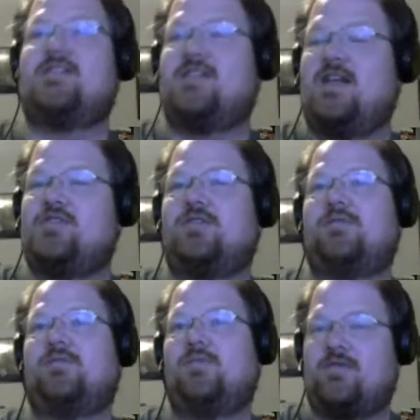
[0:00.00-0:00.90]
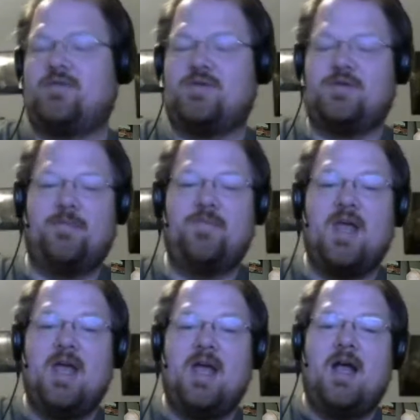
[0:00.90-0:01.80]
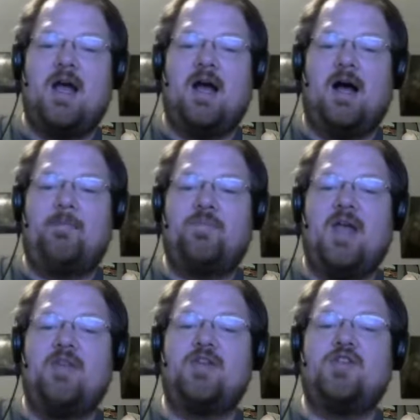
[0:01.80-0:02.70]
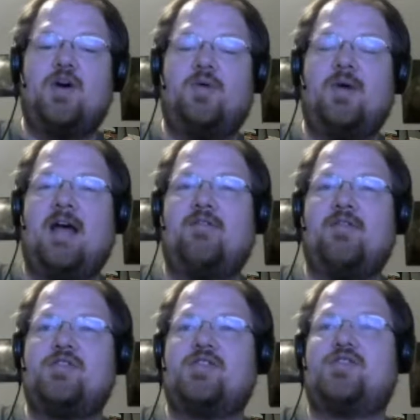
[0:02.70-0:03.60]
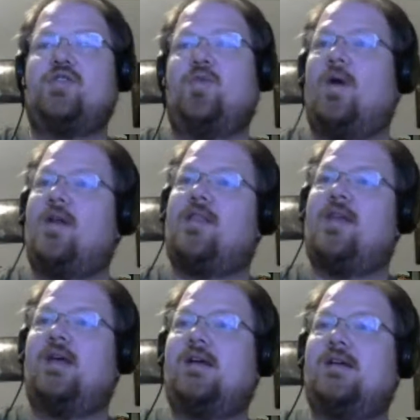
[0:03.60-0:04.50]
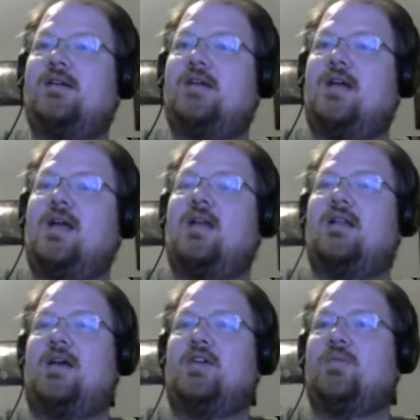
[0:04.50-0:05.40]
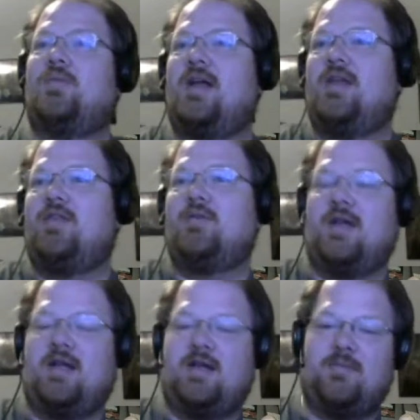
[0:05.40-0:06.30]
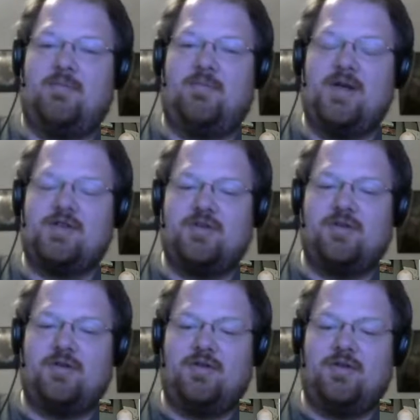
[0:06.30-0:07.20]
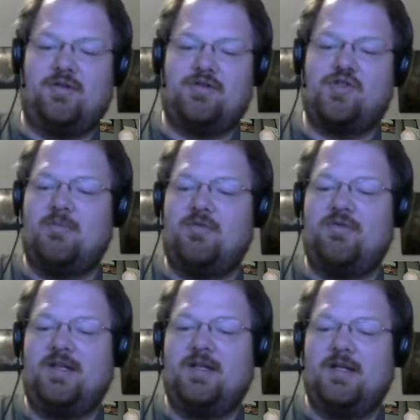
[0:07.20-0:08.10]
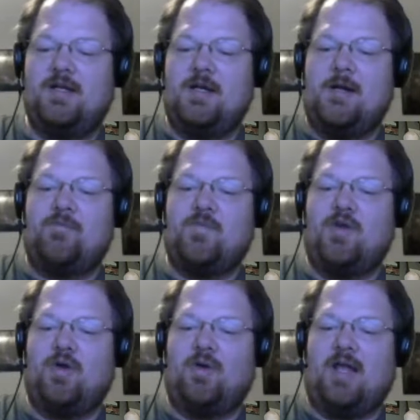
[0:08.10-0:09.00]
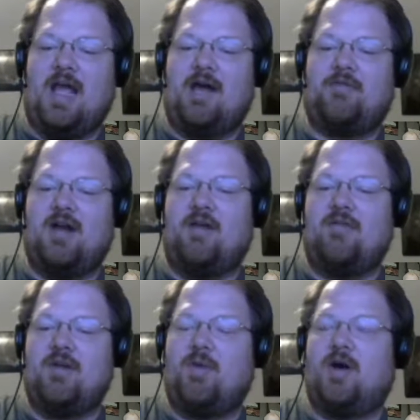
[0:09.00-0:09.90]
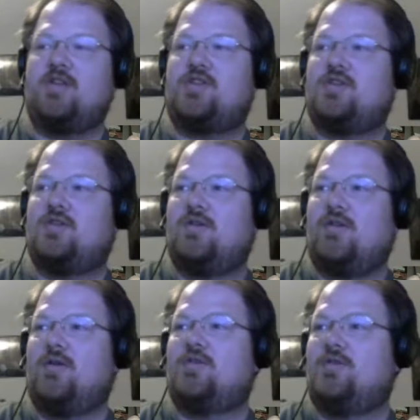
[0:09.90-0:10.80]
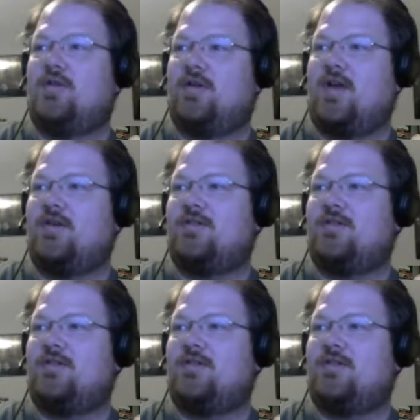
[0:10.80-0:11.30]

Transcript: danger, whatever she's doing. And then don't have her just do one thing. Let her play through, like, picture you're shooting a movie. You don't, like, after every punch, throw to another character.